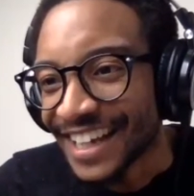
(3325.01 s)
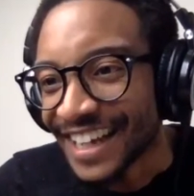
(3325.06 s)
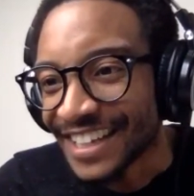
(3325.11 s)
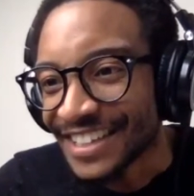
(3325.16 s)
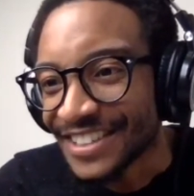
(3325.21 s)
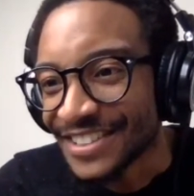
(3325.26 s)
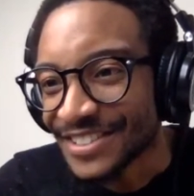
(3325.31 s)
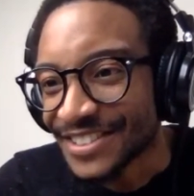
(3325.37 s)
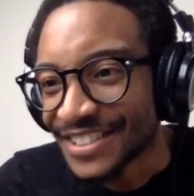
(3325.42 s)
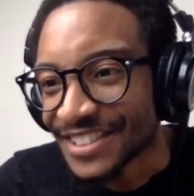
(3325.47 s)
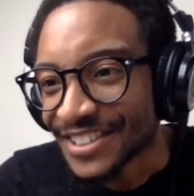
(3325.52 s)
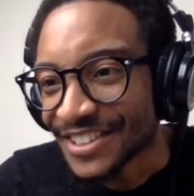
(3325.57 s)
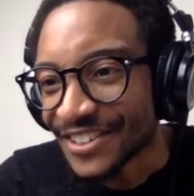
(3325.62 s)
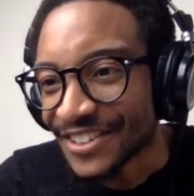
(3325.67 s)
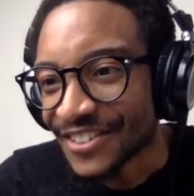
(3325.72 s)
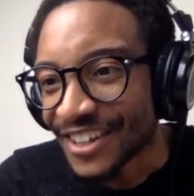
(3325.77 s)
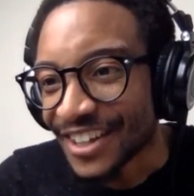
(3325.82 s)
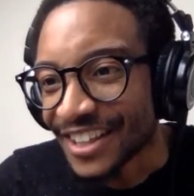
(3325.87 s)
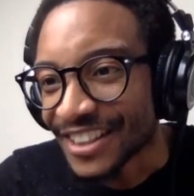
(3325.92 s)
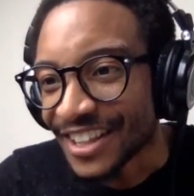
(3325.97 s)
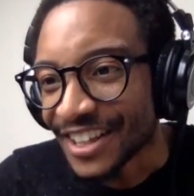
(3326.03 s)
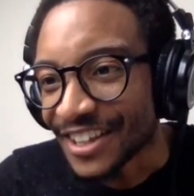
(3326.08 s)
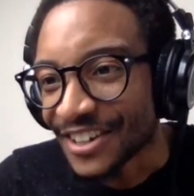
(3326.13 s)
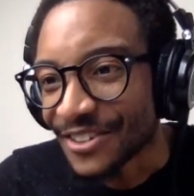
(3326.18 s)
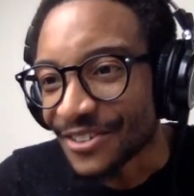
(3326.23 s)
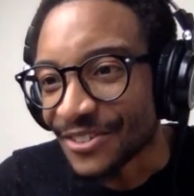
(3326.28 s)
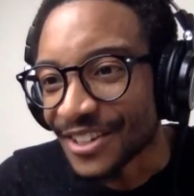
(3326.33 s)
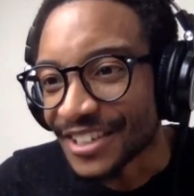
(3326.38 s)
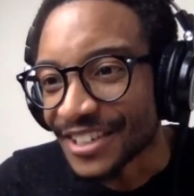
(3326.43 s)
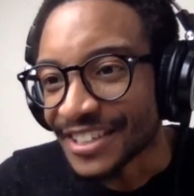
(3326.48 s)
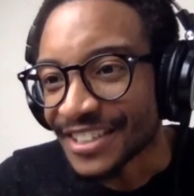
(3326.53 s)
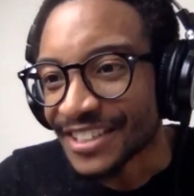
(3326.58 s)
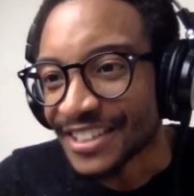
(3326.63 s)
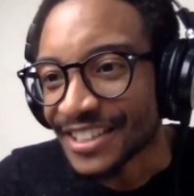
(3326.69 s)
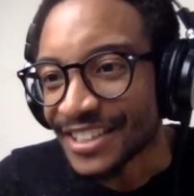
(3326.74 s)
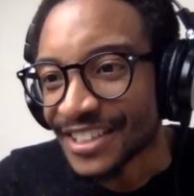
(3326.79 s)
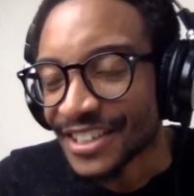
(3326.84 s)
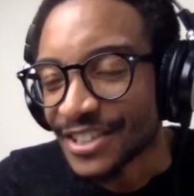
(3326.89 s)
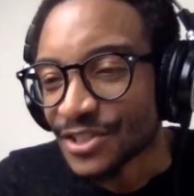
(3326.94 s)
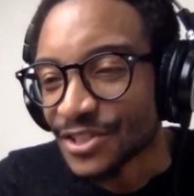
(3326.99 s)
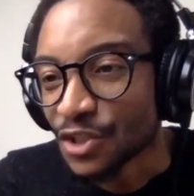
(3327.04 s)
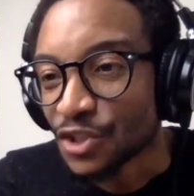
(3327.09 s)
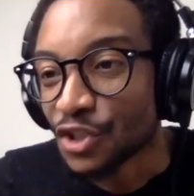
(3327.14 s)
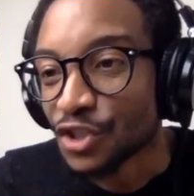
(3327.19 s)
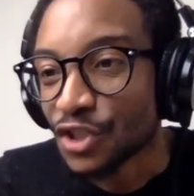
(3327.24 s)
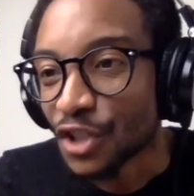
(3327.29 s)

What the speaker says: I used it a lot already. So you're